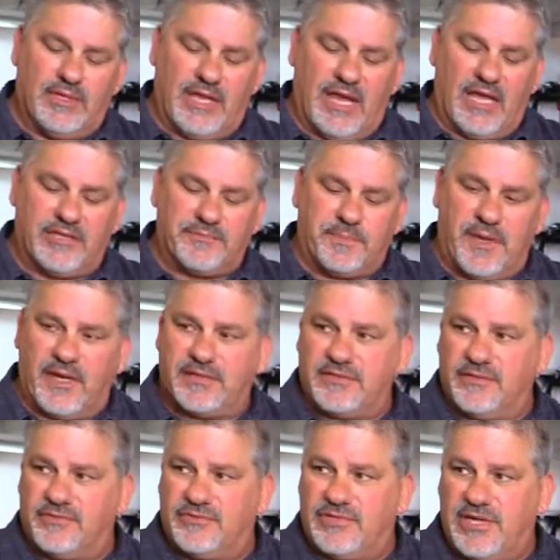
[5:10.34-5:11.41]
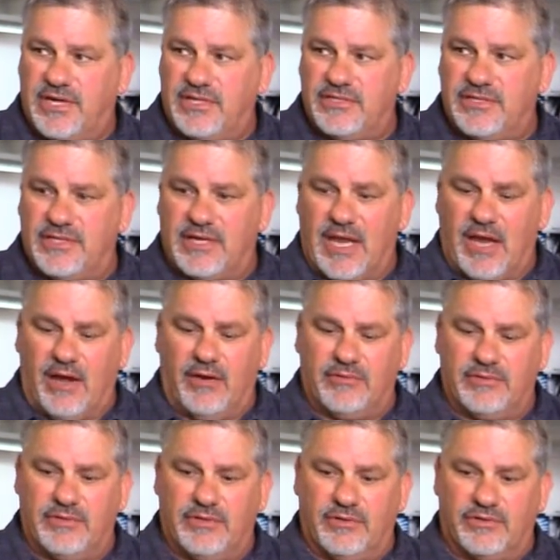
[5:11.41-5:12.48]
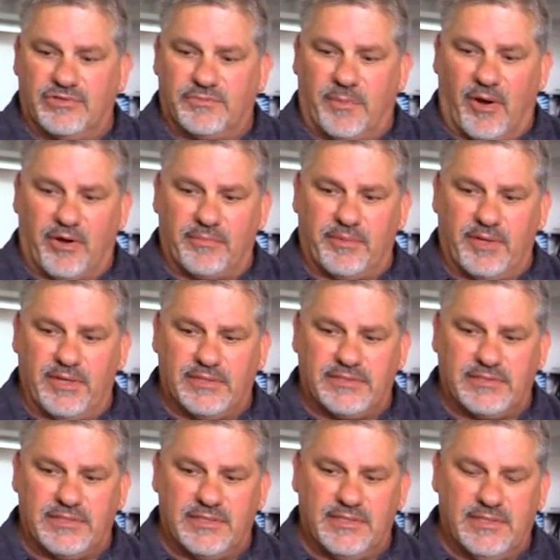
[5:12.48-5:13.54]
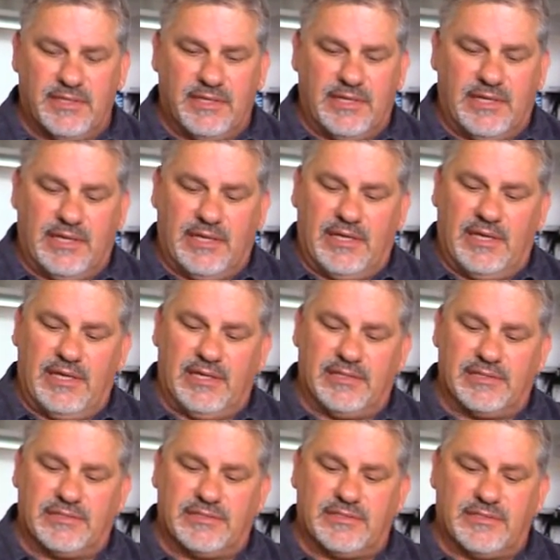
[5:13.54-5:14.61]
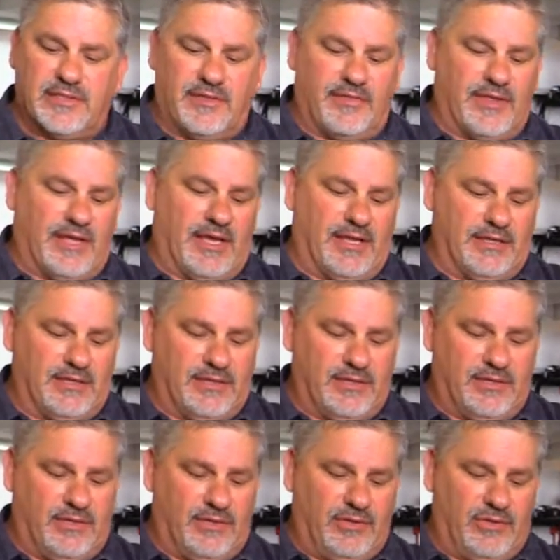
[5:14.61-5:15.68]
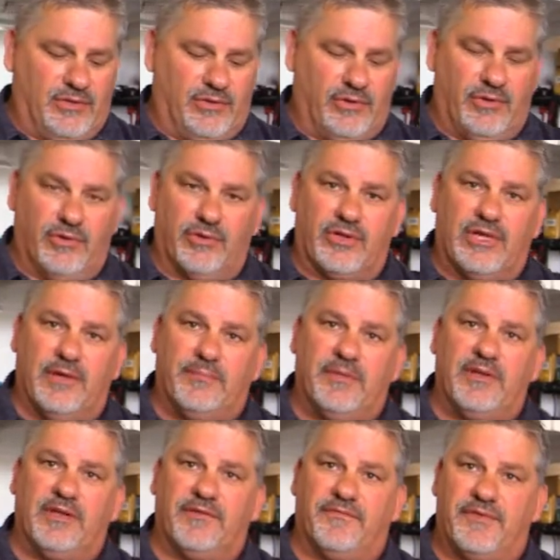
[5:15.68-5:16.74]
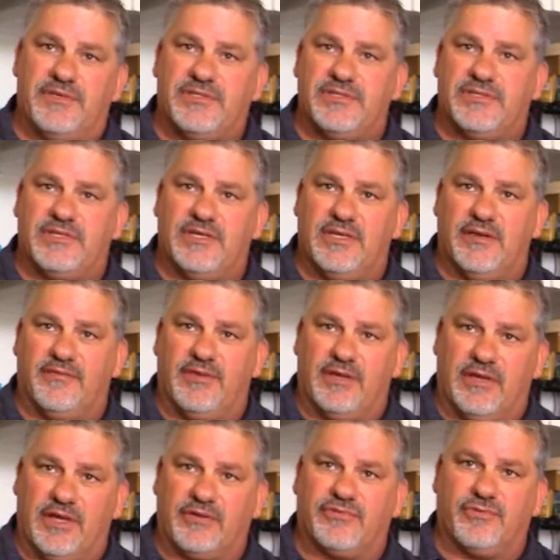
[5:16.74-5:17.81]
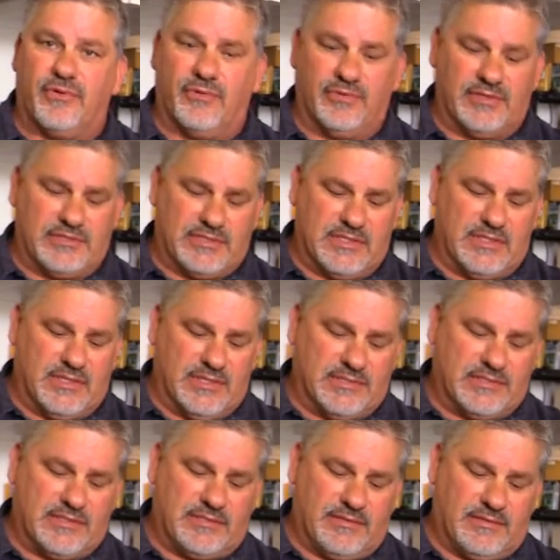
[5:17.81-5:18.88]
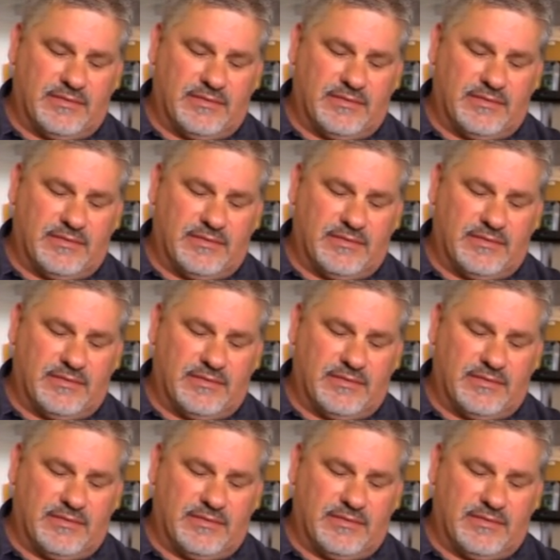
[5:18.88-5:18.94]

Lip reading: the aspects of changing out your spark plugs is that you're keeping the efficiency of the electrode that's in this